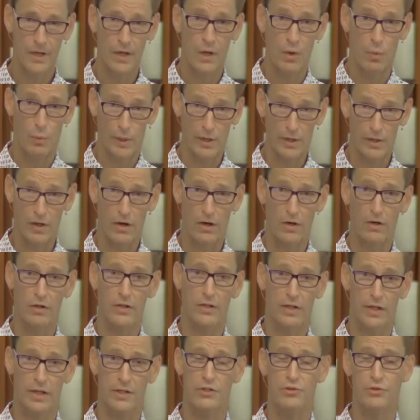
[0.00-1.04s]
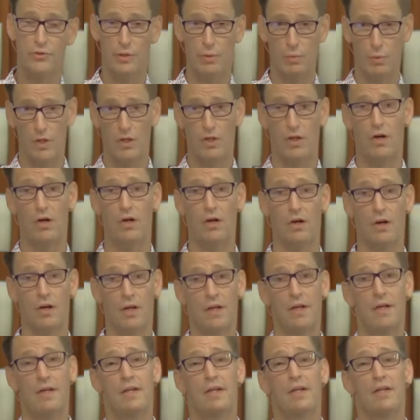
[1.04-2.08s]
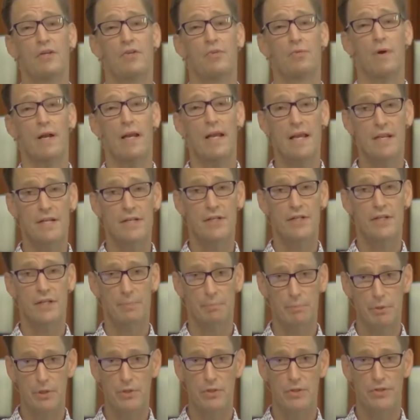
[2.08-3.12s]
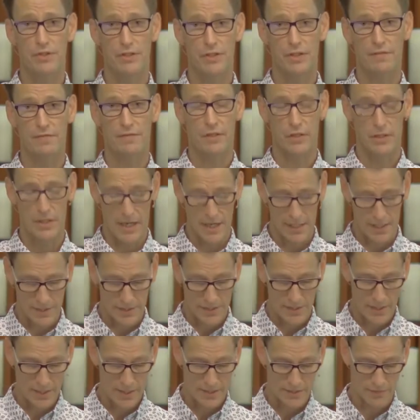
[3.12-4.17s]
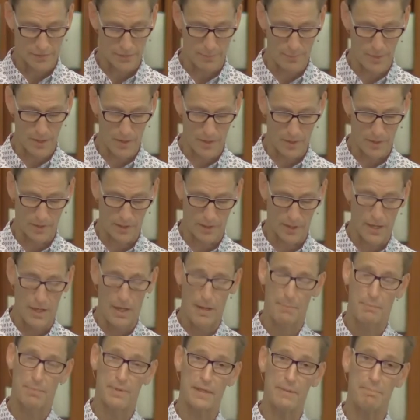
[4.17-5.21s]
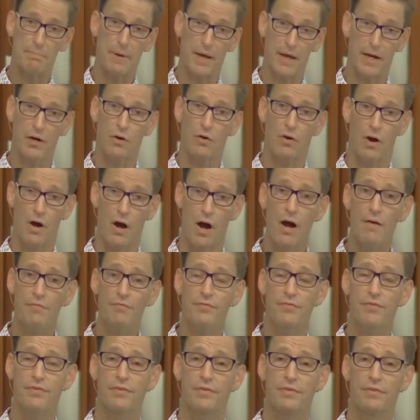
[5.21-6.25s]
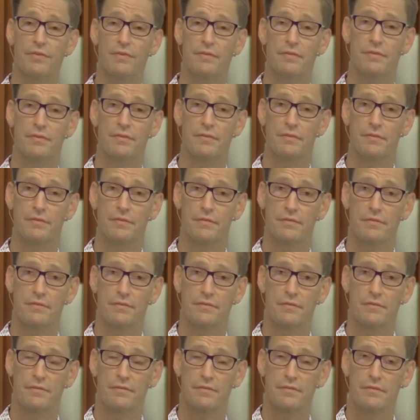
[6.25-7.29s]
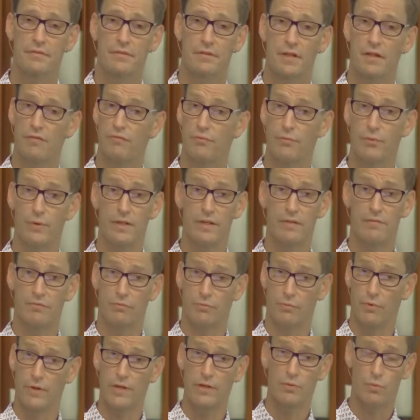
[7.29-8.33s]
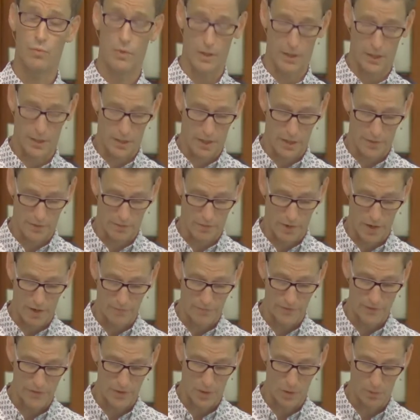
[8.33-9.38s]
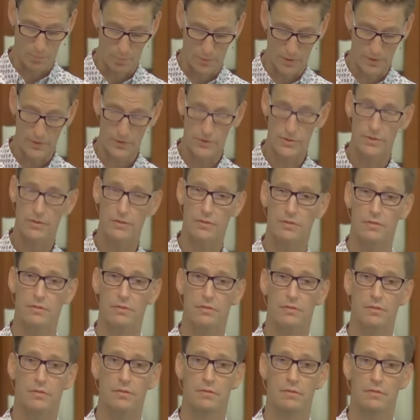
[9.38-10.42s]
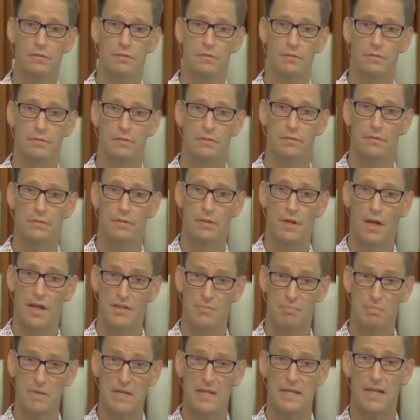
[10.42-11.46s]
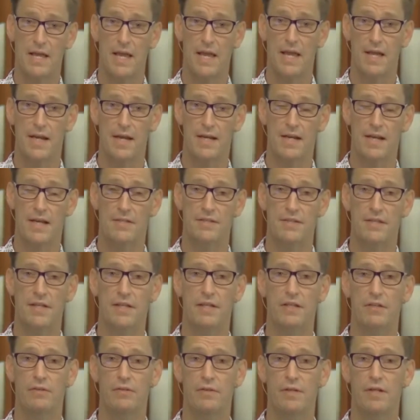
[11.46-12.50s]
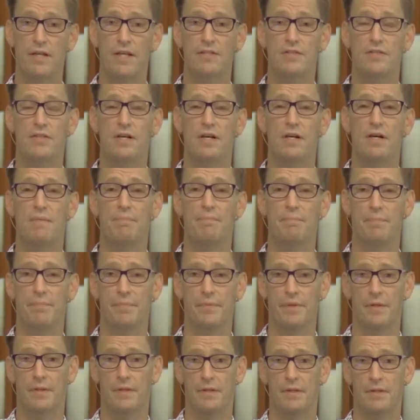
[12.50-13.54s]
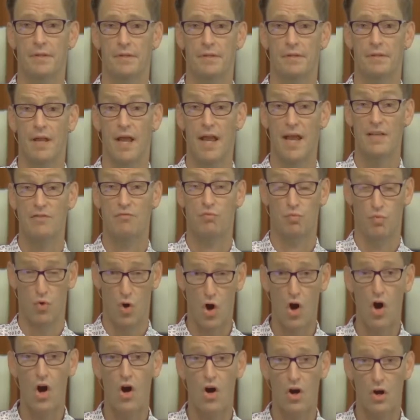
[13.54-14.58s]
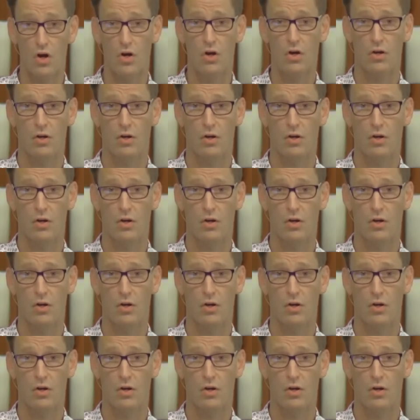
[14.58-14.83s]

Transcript: Will our country, will our grand community of the United States of America be better off if we've written one another off as hopeless, as pig headed, as ignorant, as dumb, as wrong?